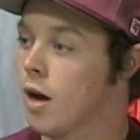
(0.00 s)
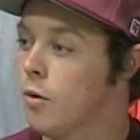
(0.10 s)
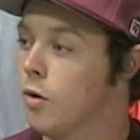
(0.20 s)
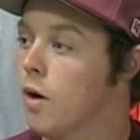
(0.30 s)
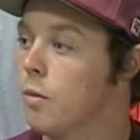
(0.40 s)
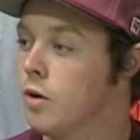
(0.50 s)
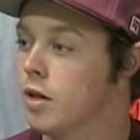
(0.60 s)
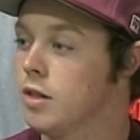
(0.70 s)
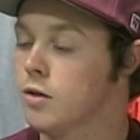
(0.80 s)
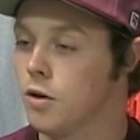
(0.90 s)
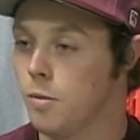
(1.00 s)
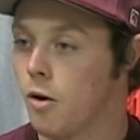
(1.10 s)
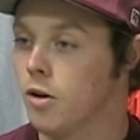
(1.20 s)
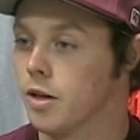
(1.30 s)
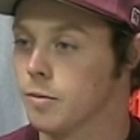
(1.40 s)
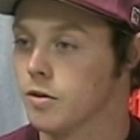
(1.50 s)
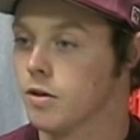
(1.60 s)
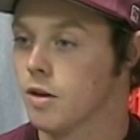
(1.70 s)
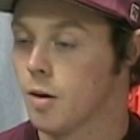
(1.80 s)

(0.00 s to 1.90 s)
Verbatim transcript: want to go out and win at least 30 ball games.